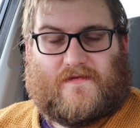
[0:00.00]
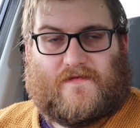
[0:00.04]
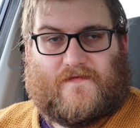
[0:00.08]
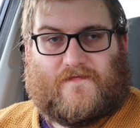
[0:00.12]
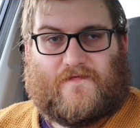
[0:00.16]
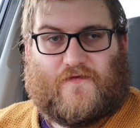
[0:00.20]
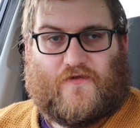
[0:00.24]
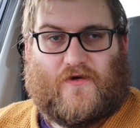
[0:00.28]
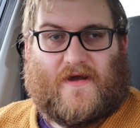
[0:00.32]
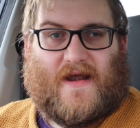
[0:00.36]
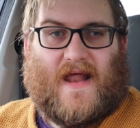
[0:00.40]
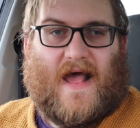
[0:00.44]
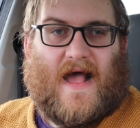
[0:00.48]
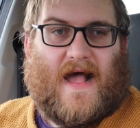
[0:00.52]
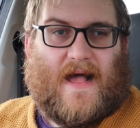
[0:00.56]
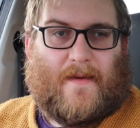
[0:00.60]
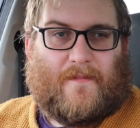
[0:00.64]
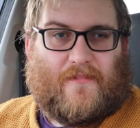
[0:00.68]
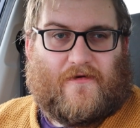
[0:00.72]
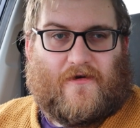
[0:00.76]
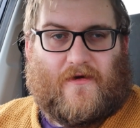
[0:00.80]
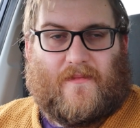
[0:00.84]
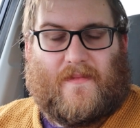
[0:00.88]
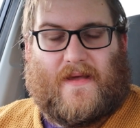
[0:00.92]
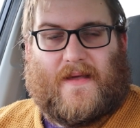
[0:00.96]
for an app
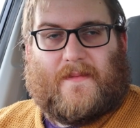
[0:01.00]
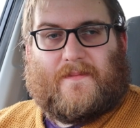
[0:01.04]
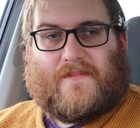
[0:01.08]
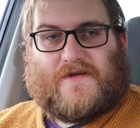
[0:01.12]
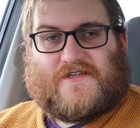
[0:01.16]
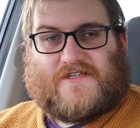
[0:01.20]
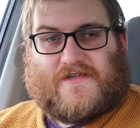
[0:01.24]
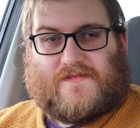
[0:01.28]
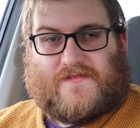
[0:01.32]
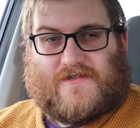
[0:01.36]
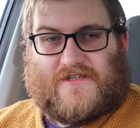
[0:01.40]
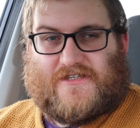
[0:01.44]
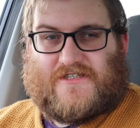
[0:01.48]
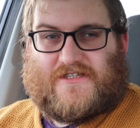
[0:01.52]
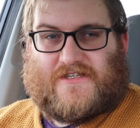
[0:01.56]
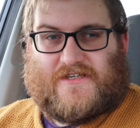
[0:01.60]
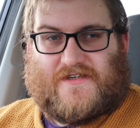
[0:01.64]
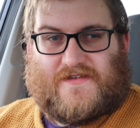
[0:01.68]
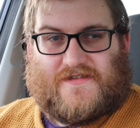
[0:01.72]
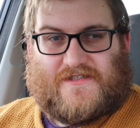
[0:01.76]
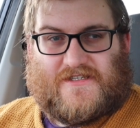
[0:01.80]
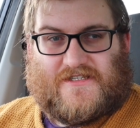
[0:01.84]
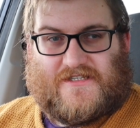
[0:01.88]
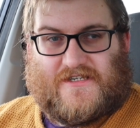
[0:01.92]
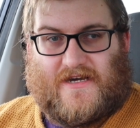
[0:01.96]
or a membership just to
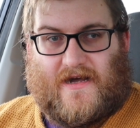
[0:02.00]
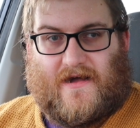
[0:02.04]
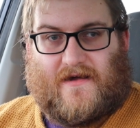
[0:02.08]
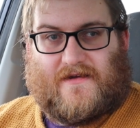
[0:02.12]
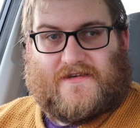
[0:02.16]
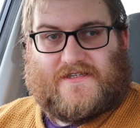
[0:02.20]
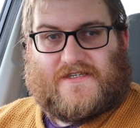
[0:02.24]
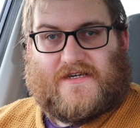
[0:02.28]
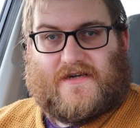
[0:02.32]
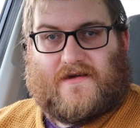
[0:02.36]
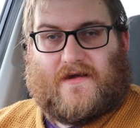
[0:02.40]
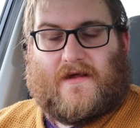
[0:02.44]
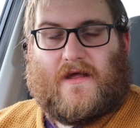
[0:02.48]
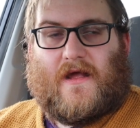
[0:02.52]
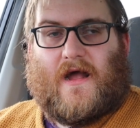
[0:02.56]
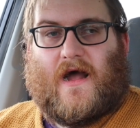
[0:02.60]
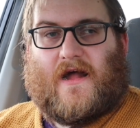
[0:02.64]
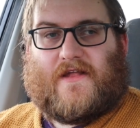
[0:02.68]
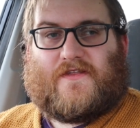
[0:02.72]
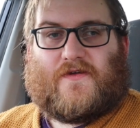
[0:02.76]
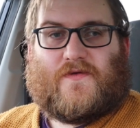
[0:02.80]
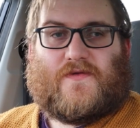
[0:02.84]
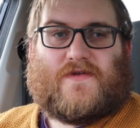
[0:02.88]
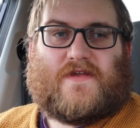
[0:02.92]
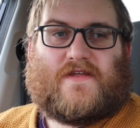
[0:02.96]
use a charger?
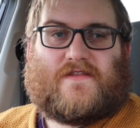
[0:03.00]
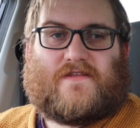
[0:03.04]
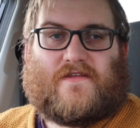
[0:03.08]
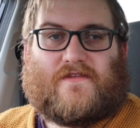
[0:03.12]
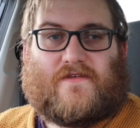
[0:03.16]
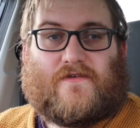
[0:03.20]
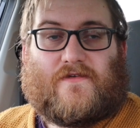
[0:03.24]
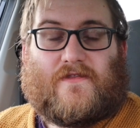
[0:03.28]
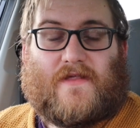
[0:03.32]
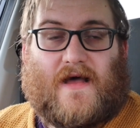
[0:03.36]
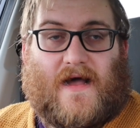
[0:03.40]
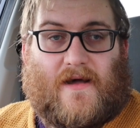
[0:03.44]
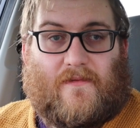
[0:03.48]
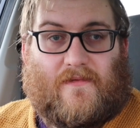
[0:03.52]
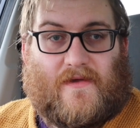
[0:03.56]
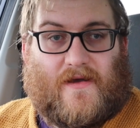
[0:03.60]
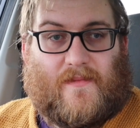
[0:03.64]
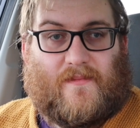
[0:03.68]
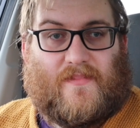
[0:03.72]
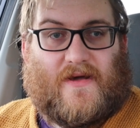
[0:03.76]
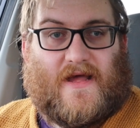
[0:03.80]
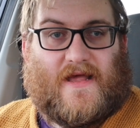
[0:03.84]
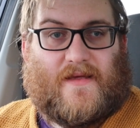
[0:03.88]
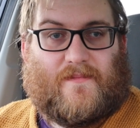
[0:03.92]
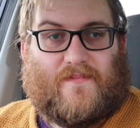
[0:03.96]
I don't need to do that when
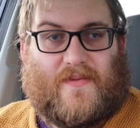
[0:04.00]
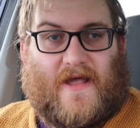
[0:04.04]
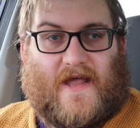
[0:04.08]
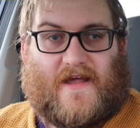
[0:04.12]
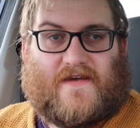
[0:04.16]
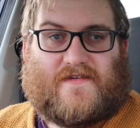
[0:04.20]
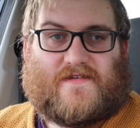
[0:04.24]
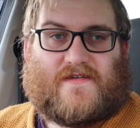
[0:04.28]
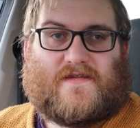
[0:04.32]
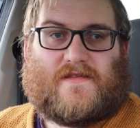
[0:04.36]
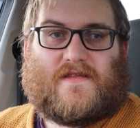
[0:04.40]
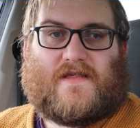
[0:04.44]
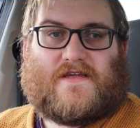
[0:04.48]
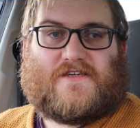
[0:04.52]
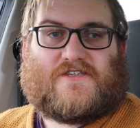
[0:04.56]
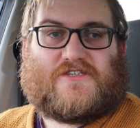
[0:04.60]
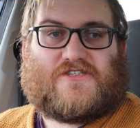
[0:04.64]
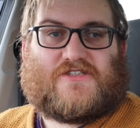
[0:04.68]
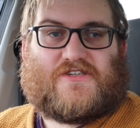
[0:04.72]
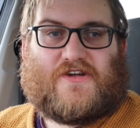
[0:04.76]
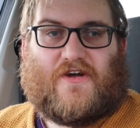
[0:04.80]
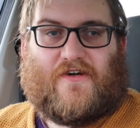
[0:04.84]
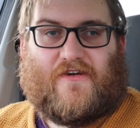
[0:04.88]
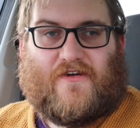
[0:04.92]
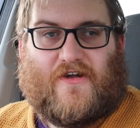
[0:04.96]
I'm buying petrol. I
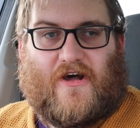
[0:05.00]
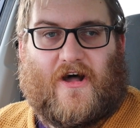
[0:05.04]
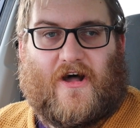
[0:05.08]
just turn